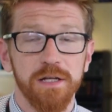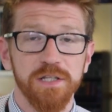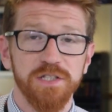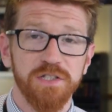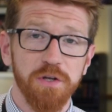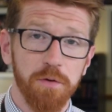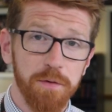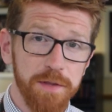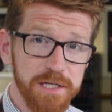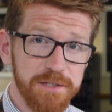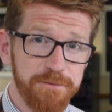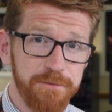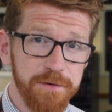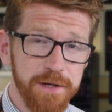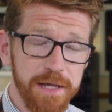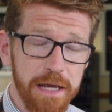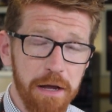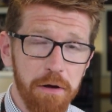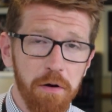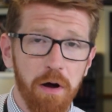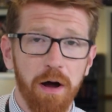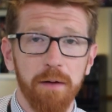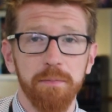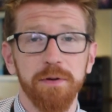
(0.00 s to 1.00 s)
So in this
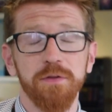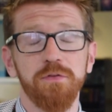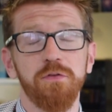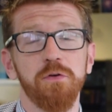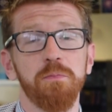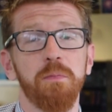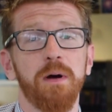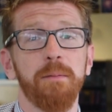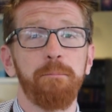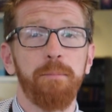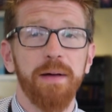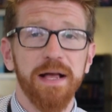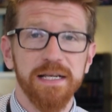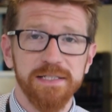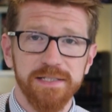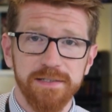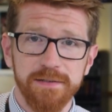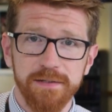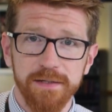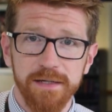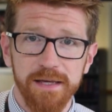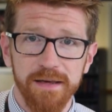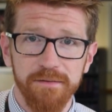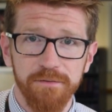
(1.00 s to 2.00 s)
video, I'm going to do my best
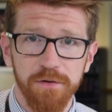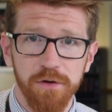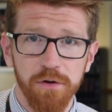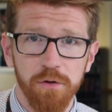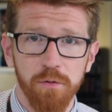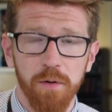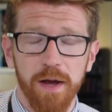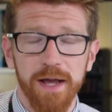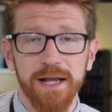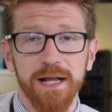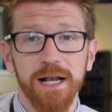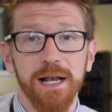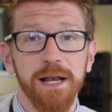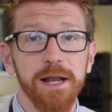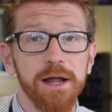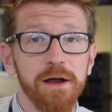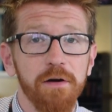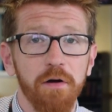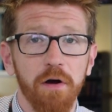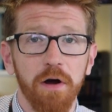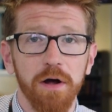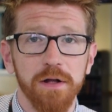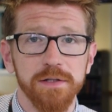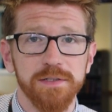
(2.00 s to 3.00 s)
to give you a
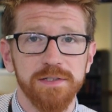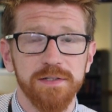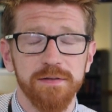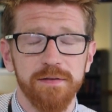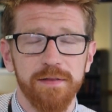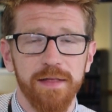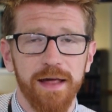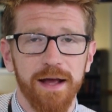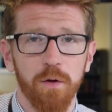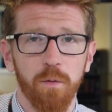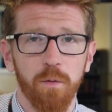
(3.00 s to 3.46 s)
clear answer to that